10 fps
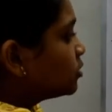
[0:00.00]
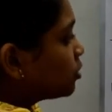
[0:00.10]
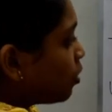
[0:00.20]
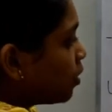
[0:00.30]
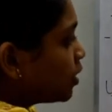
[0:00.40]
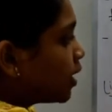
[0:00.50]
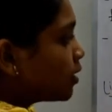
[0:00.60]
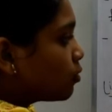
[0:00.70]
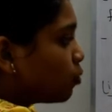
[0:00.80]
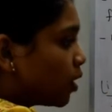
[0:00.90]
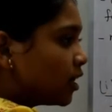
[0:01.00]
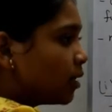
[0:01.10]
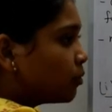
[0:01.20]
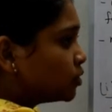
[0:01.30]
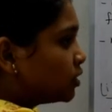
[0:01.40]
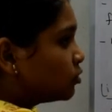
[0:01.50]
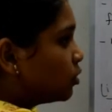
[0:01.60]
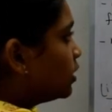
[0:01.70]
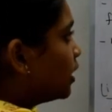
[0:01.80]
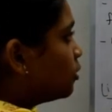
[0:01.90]
and all are one type of cells
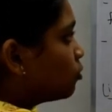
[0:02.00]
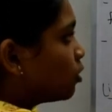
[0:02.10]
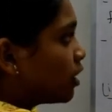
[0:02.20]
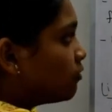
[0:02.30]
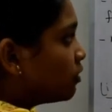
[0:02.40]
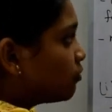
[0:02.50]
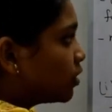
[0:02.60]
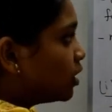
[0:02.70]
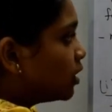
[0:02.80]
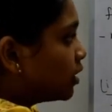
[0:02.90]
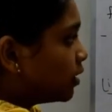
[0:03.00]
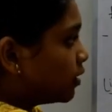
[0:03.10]
only. They do not have different.